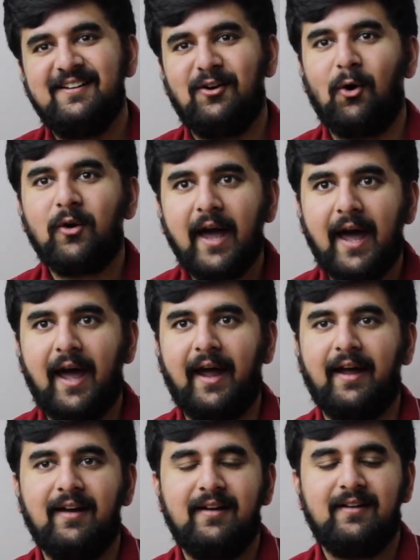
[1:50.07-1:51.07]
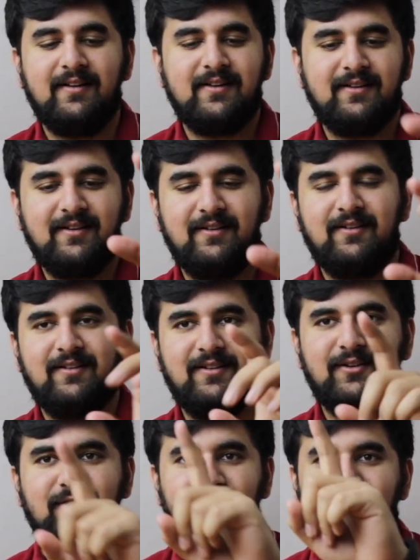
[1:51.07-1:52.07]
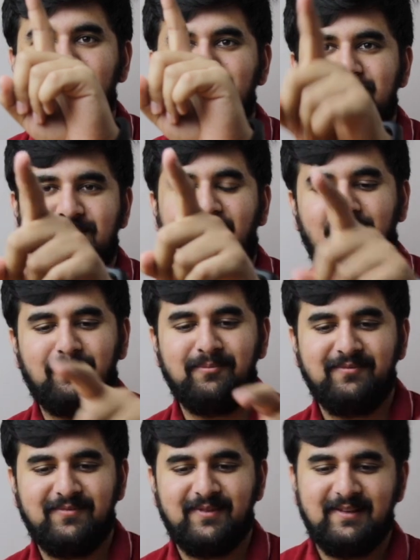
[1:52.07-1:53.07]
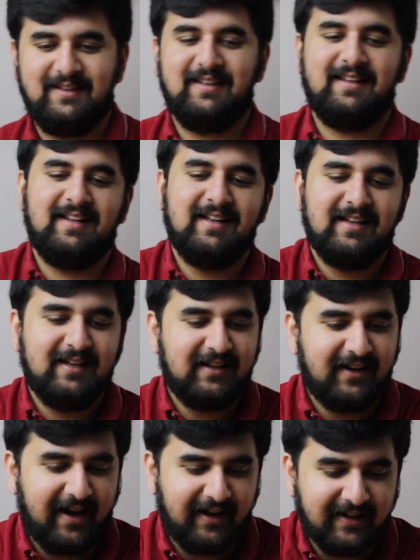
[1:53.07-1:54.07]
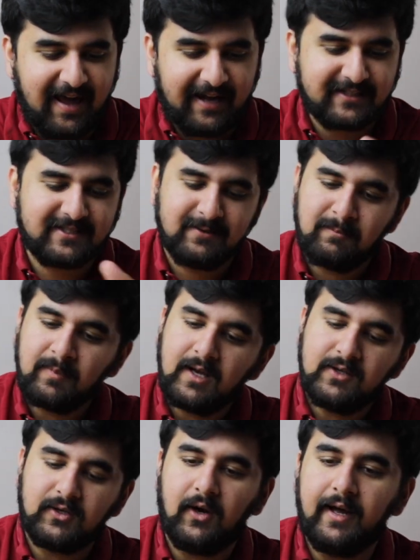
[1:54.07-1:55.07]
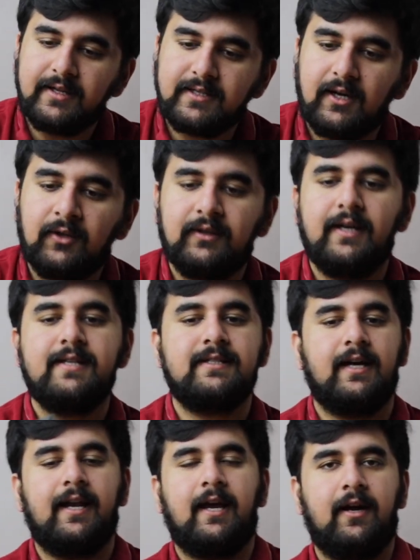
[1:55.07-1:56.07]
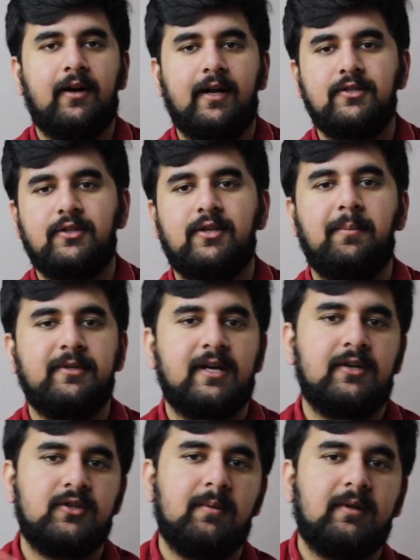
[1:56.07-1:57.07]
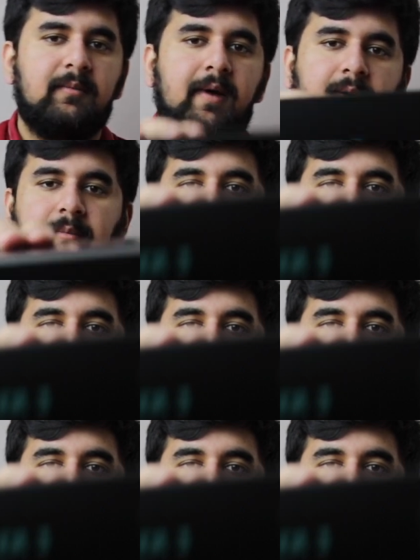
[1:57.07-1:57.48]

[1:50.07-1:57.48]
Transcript: Okay. Stop. Alright, next. So it's on this side here. It just simply tells you about the MX